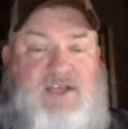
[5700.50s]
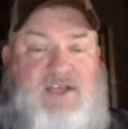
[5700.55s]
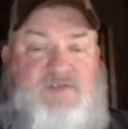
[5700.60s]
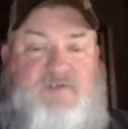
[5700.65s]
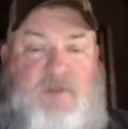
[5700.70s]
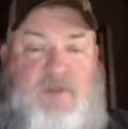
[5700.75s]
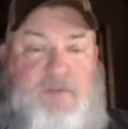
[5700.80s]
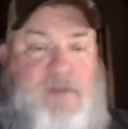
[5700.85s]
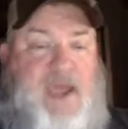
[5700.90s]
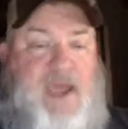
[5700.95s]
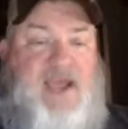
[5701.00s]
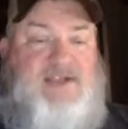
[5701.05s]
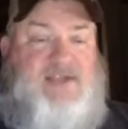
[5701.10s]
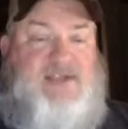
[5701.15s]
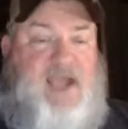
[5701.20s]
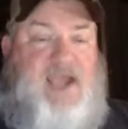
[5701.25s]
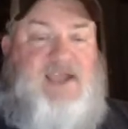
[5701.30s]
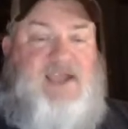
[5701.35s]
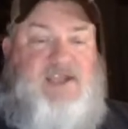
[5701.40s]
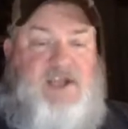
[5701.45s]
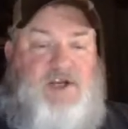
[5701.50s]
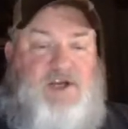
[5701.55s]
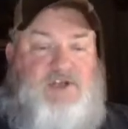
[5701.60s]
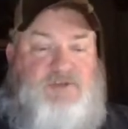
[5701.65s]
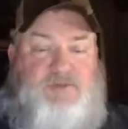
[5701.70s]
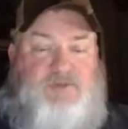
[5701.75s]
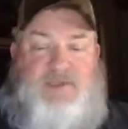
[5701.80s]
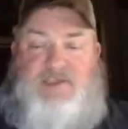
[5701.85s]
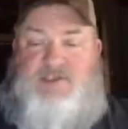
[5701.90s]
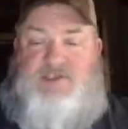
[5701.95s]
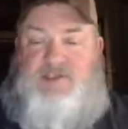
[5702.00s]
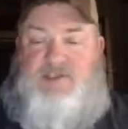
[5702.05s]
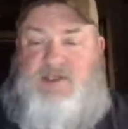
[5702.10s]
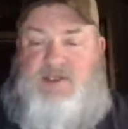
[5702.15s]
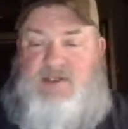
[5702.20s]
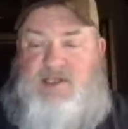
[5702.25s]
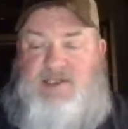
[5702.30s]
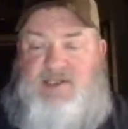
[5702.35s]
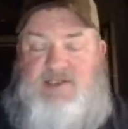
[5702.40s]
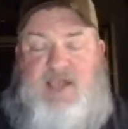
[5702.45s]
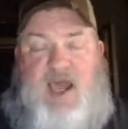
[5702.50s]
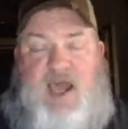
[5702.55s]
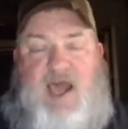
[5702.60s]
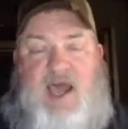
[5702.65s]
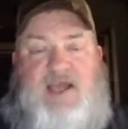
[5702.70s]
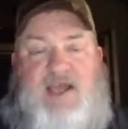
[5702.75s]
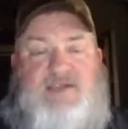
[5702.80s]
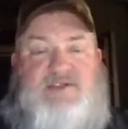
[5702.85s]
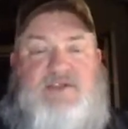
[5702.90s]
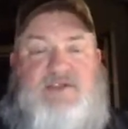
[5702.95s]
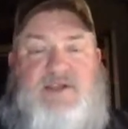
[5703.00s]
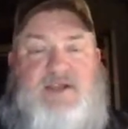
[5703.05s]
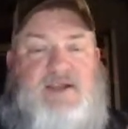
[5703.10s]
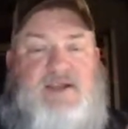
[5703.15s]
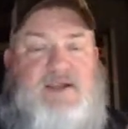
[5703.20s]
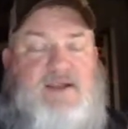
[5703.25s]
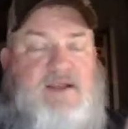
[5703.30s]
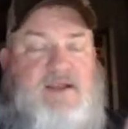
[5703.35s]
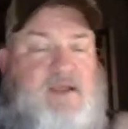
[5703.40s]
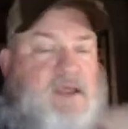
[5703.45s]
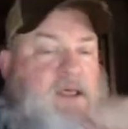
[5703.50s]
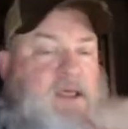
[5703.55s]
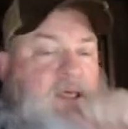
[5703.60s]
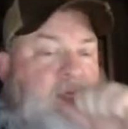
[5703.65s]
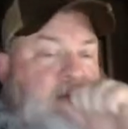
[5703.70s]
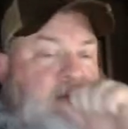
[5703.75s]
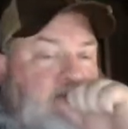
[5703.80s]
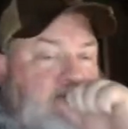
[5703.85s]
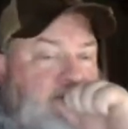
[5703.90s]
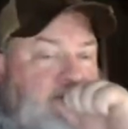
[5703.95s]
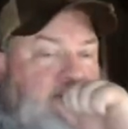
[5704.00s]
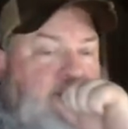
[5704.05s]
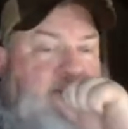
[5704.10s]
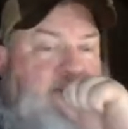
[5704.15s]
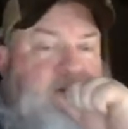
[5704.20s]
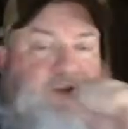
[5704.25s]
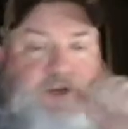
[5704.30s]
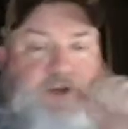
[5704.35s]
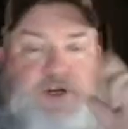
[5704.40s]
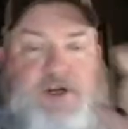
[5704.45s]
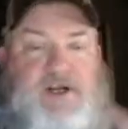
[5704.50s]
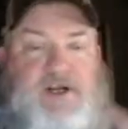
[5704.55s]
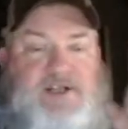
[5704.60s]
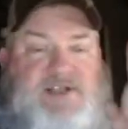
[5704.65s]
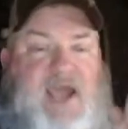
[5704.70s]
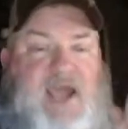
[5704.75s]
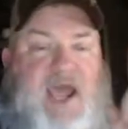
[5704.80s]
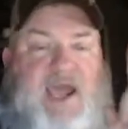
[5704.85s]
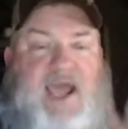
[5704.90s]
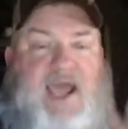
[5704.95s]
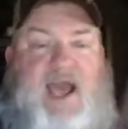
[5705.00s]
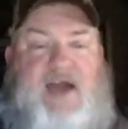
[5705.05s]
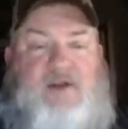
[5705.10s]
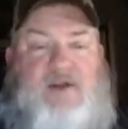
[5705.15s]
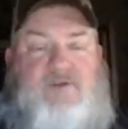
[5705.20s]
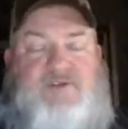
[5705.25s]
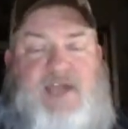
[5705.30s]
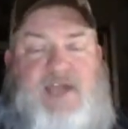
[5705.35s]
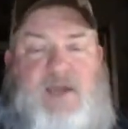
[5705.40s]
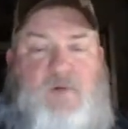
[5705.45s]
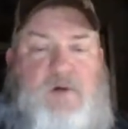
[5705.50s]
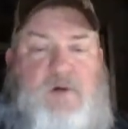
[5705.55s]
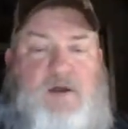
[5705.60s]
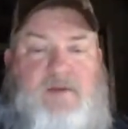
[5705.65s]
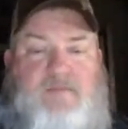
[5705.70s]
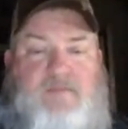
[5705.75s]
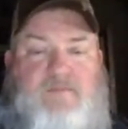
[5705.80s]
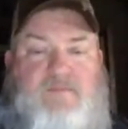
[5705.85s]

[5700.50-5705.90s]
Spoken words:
for the past 8 years with these guys, you're gonna tag out on day one.